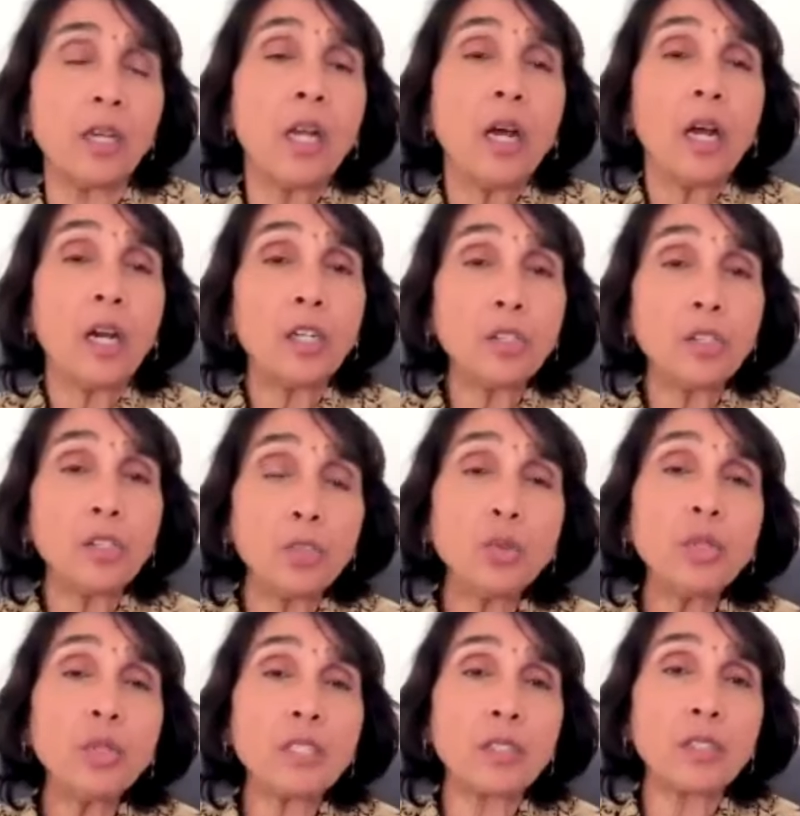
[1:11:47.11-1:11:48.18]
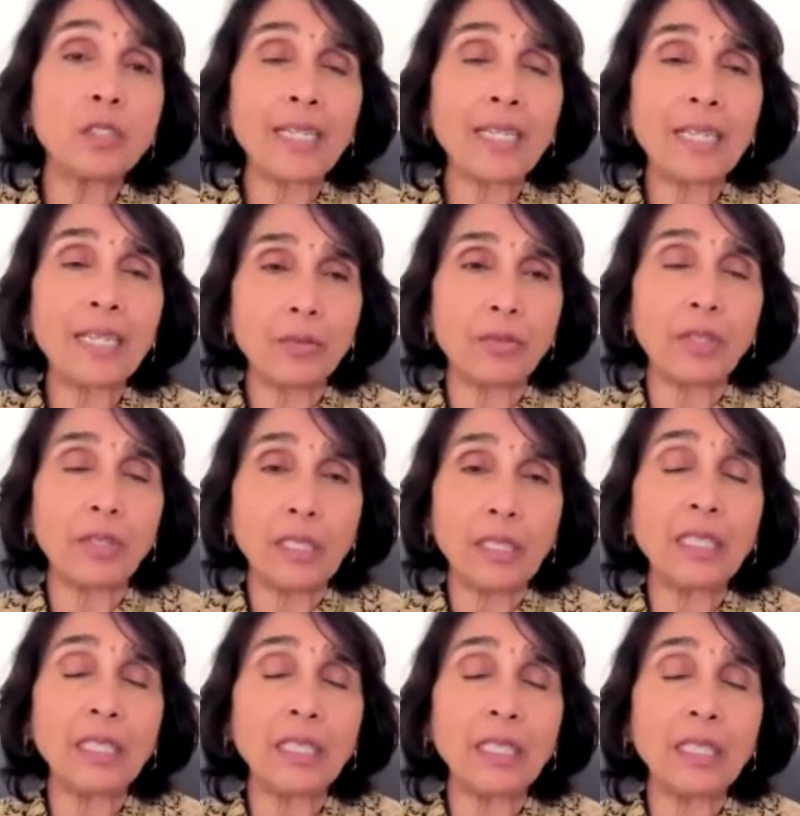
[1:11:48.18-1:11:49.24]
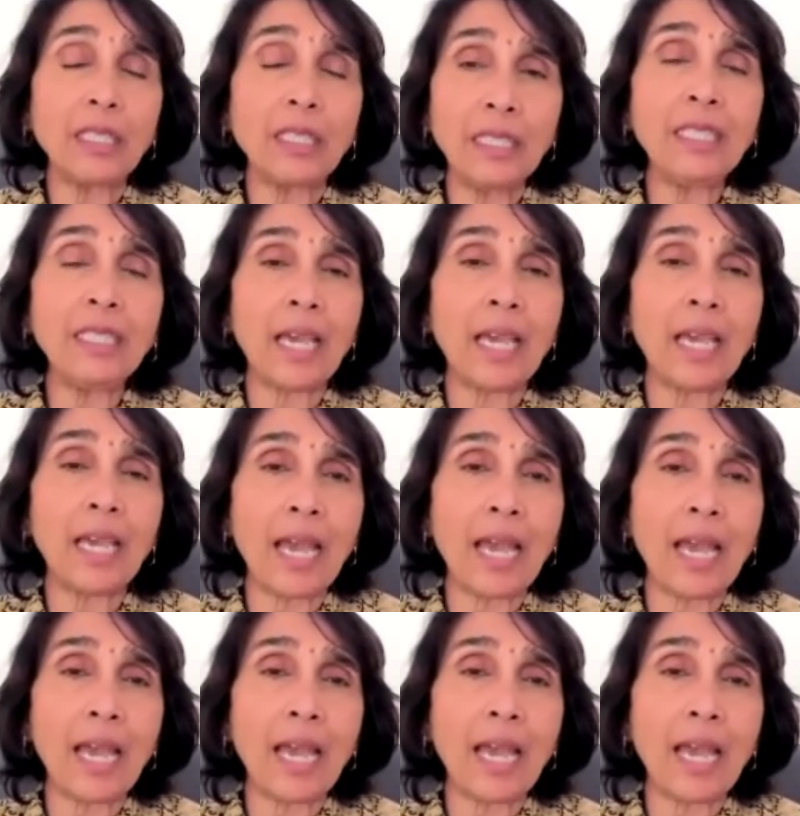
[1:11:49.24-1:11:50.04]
Arjun is right now thinking he has